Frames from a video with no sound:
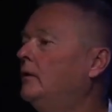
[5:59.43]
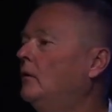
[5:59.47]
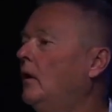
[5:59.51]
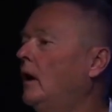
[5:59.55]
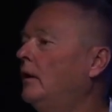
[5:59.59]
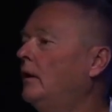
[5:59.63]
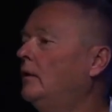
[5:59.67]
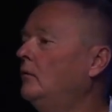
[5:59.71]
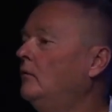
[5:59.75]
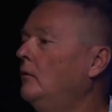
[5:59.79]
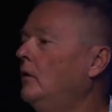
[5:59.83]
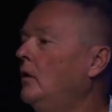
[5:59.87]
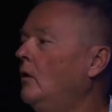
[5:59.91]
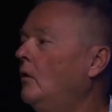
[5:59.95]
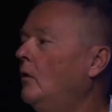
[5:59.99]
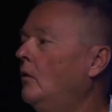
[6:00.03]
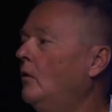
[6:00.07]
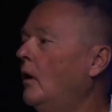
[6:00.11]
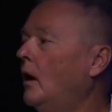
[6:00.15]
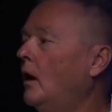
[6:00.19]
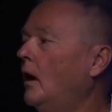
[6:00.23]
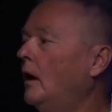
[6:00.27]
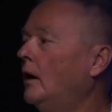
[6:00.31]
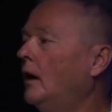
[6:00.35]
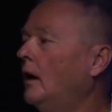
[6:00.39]
I don't know.
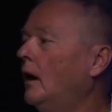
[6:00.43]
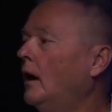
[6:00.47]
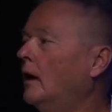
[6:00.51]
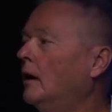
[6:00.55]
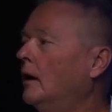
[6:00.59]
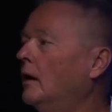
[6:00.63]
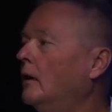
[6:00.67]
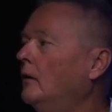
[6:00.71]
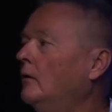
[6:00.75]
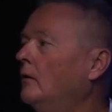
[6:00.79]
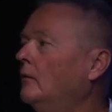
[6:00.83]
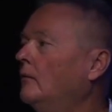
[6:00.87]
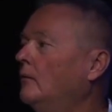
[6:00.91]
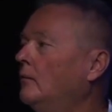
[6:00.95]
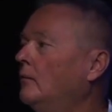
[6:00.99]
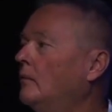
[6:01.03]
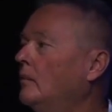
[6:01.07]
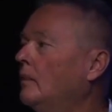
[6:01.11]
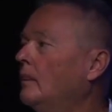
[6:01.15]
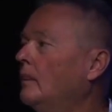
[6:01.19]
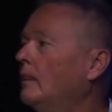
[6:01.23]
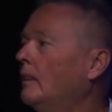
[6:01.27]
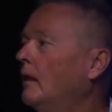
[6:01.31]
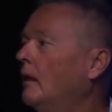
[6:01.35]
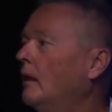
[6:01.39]
I don't
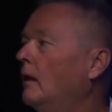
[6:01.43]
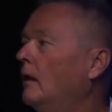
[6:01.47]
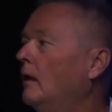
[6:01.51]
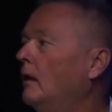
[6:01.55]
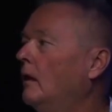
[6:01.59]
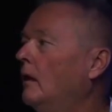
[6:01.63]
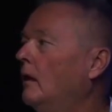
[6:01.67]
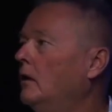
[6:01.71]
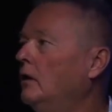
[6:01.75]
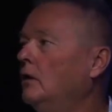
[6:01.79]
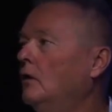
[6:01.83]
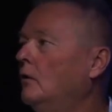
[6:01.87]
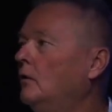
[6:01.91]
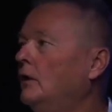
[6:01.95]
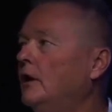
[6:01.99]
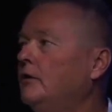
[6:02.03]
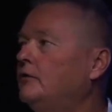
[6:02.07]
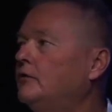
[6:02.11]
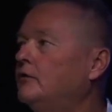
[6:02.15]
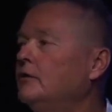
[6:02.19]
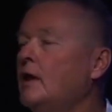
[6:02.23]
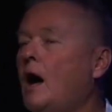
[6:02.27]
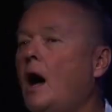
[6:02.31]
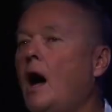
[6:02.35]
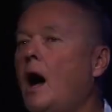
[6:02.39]
know.
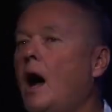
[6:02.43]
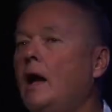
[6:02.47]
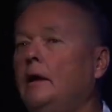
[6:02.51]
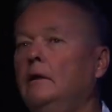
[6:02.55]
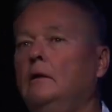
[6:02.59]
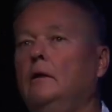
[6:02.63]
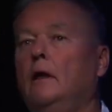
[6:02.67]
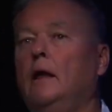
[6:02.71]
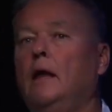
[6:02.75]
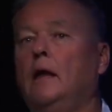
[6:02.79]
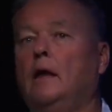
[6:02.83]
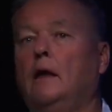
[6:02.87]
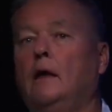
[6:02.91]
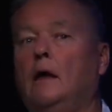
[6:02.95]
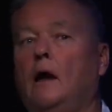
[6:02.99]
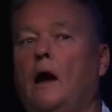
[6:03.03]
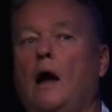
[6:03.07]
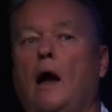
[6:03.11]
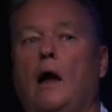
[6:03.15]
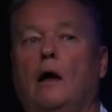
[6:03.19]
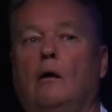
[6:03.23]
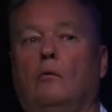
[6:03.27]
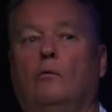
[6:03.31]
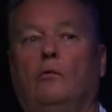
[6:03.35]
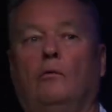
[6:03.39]
You know, and
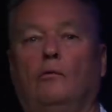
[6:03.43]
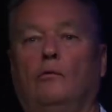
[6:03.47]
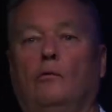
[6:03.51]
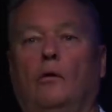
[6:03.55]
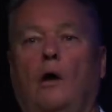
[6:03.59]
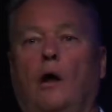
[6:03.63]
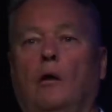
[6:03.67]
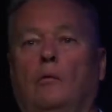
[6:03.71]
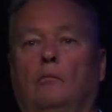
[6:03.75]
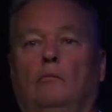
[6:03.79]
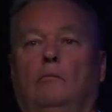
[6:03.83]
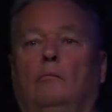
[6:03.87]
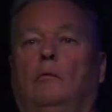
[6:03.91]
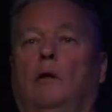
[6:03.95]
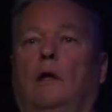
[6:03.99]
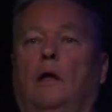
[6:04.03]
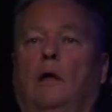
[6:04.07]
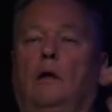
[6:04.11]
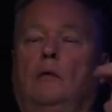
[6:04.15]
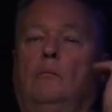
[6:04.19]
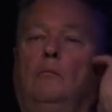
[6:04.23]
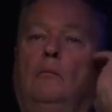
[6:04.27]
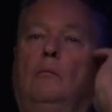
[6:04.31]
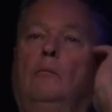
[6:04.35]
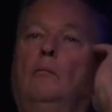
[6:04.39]
it's not like
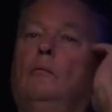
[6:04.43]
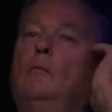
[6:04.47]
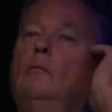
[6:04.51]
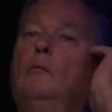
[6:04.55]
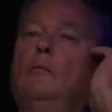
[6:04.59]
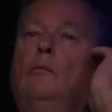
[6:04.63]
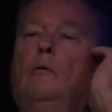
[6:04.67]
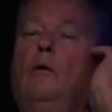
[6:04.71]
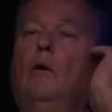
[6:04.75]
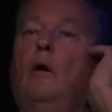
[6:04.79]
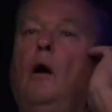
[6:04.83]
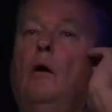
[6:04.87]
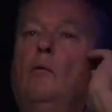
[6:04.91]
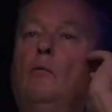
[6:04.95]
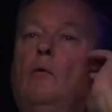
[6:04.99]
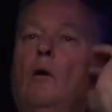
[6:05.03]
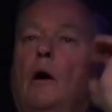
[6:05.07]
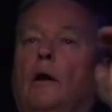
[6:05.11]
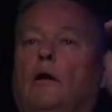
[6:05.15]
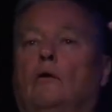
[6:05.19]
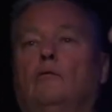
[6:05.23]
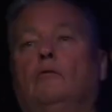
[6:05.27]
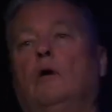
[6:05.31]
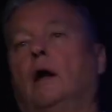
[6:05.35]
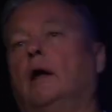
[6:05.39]
I
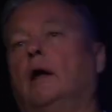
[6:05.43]
wanted